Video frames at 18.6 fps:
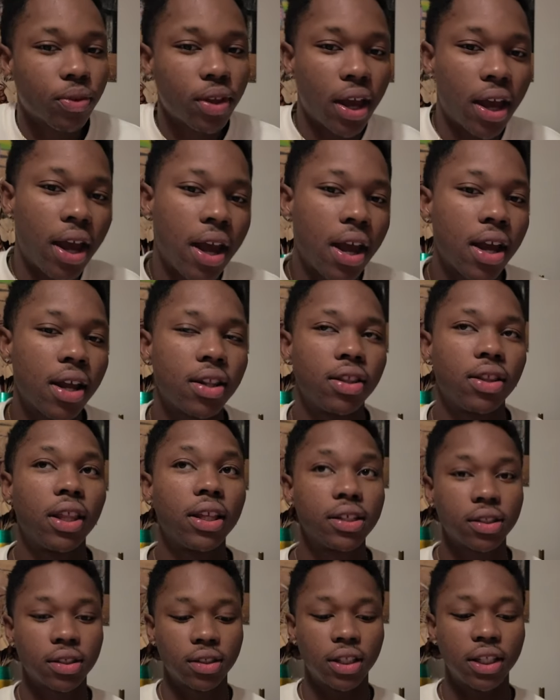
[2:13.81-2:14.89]
And
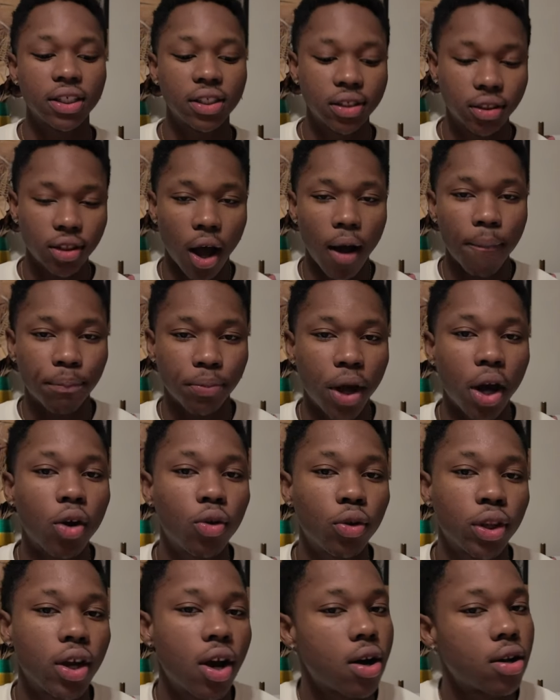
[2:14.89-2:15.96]
this stopped not
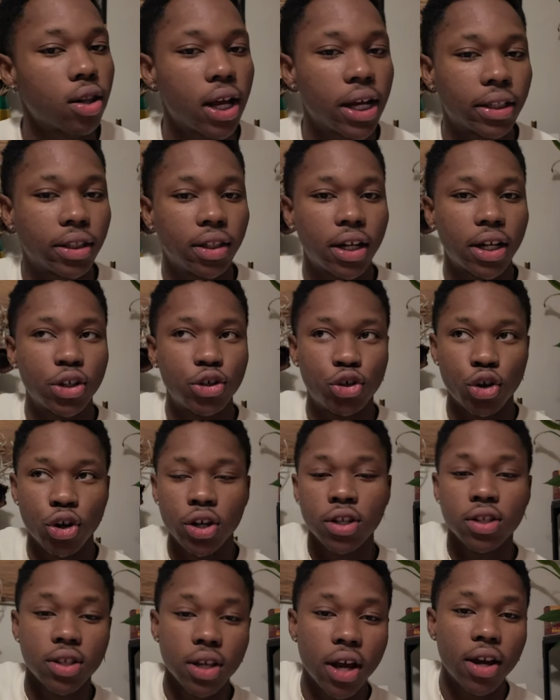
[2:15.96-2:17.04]
only on like the
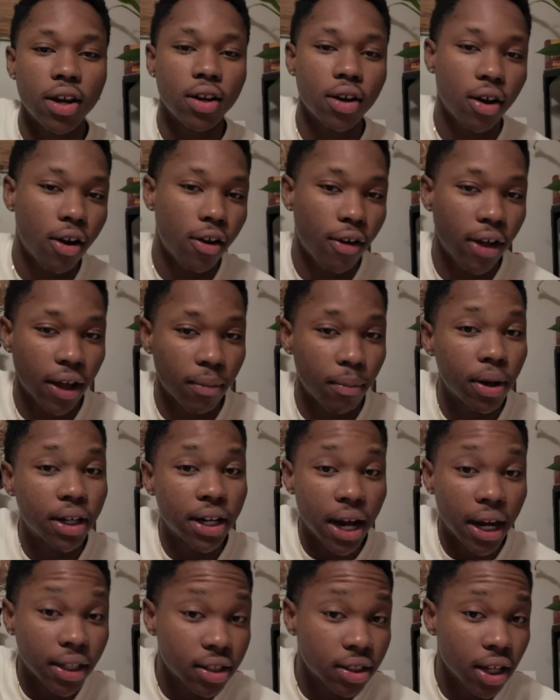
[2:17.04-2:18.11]
Nigerian side, like my
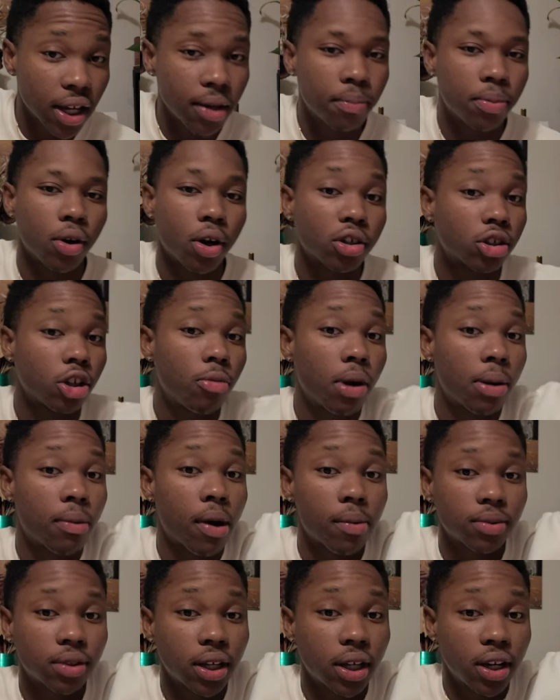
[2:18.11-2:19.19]
dad's side, but also on my
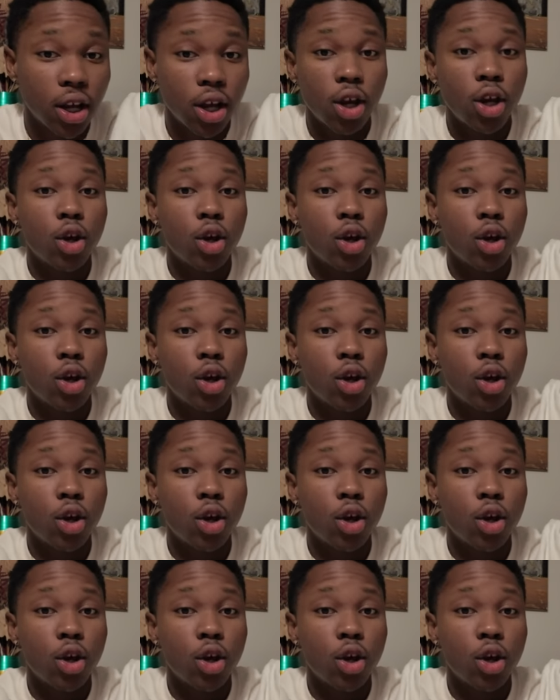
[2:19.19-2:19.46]
mom's side,